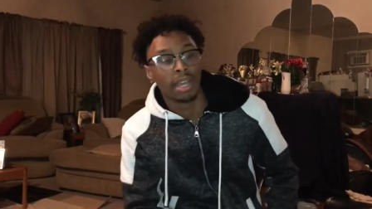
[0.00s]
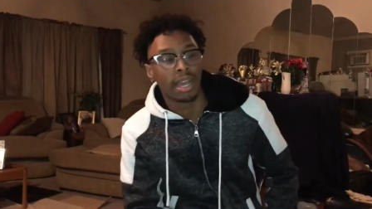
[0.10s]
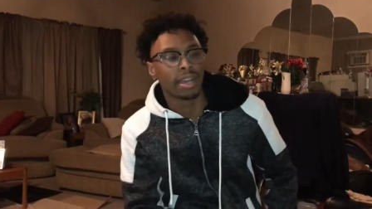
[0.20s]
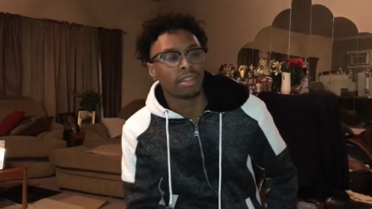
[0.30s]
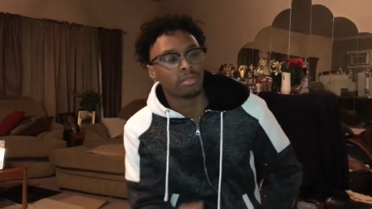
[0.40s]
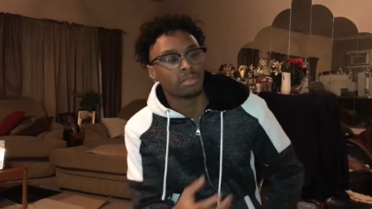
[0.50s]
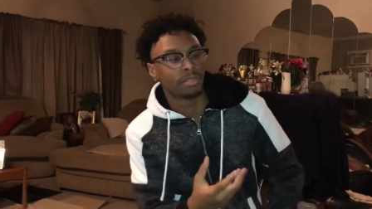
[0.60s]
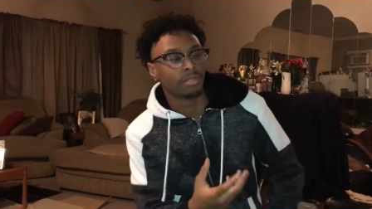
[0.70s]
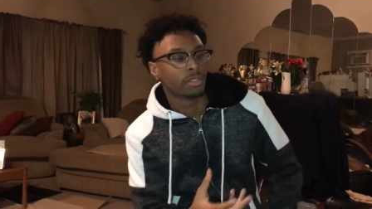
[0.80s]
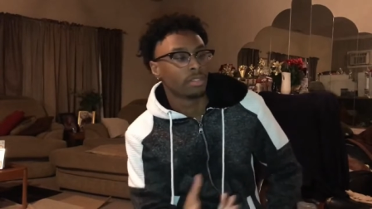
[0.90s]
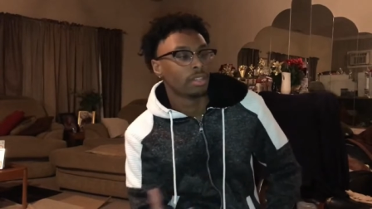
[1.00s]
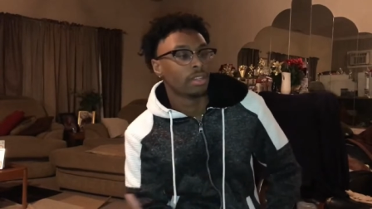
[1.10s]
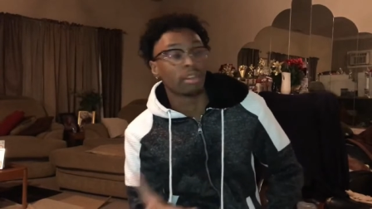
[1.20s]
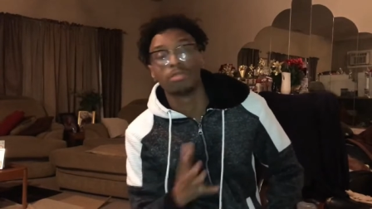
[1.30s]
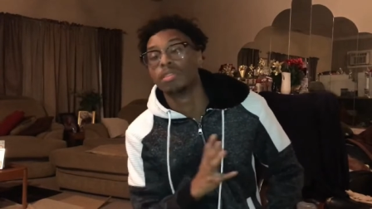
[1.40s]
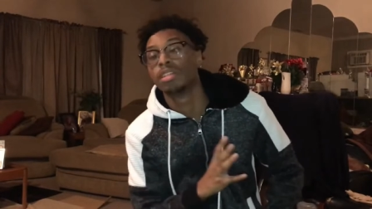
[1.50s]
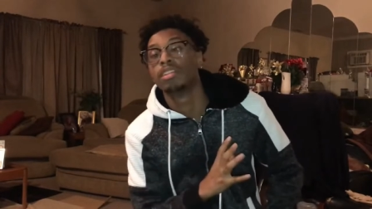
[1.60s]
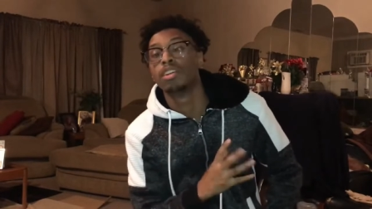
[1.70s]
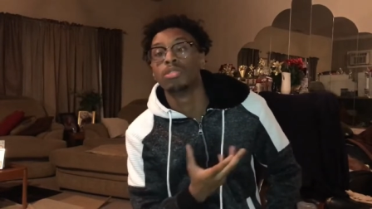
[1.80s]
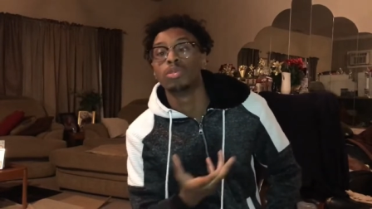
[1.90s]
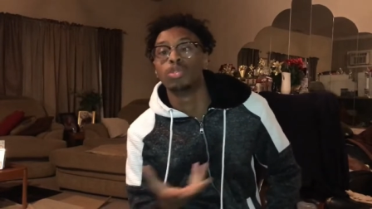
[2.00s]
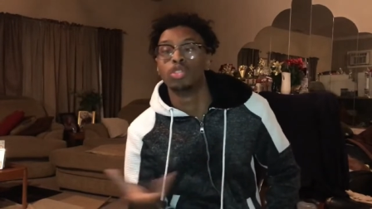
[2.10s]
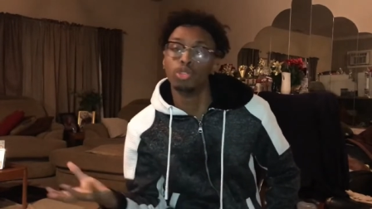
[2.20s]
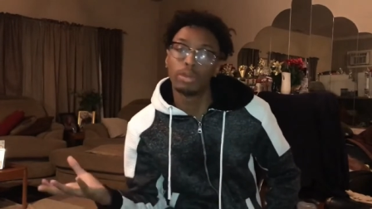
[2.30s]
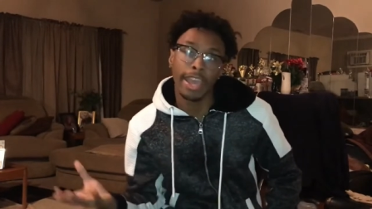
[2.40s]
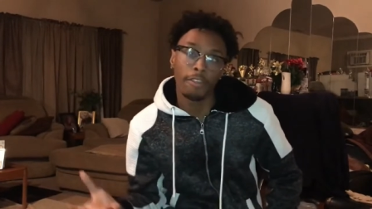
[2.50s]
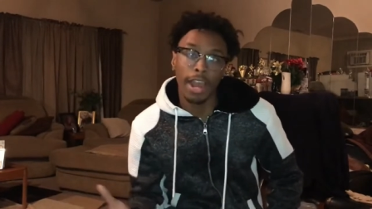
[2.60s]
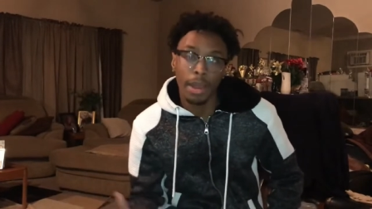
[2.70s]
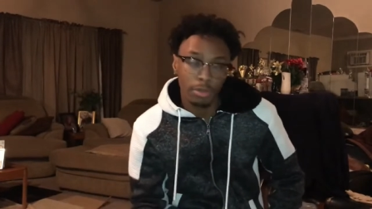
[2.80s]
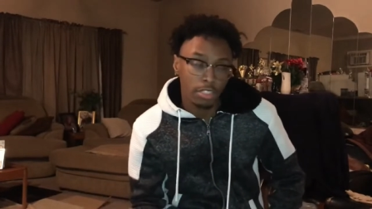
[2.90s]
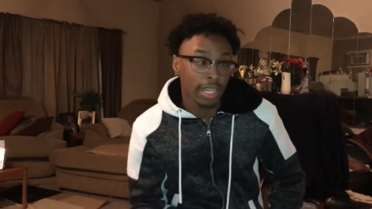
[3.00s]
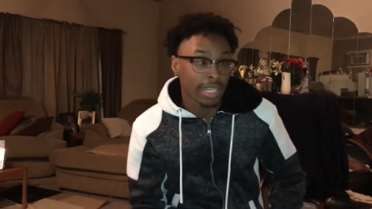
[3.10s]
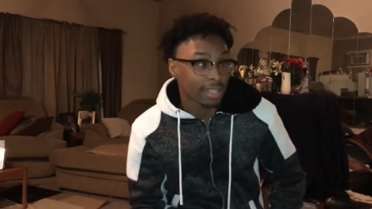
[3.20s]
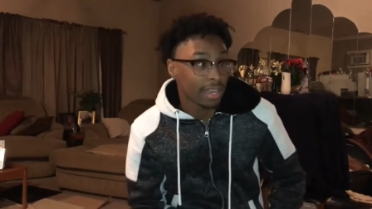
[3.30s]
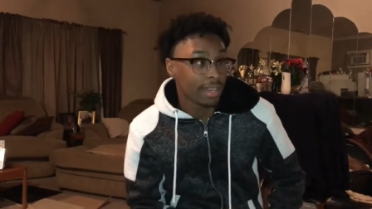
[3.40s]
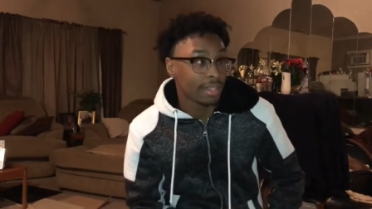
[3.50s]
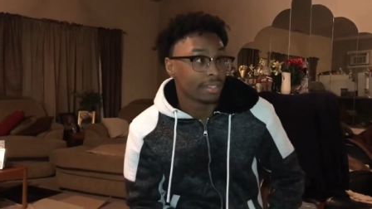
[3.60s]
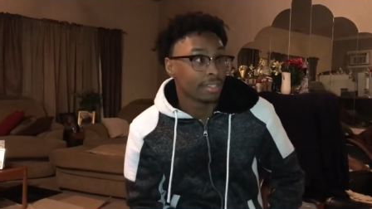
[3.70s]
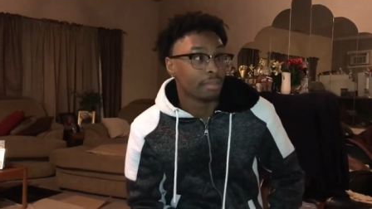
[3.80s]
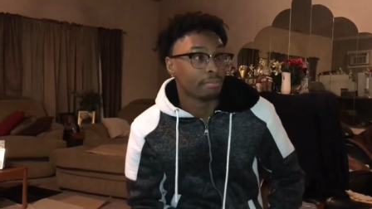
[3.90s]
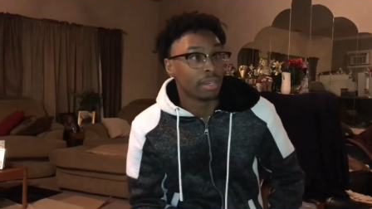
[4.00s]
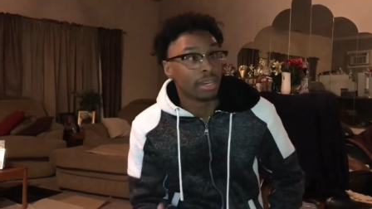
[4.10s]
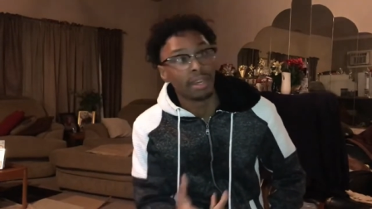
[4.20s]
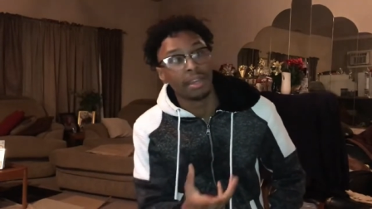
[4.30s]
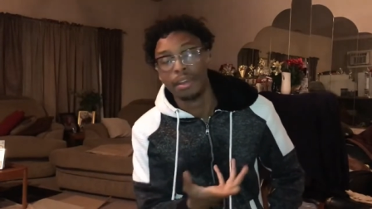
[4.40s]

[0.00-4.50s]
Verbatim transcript: I don't I don't really know UK rappers like that, but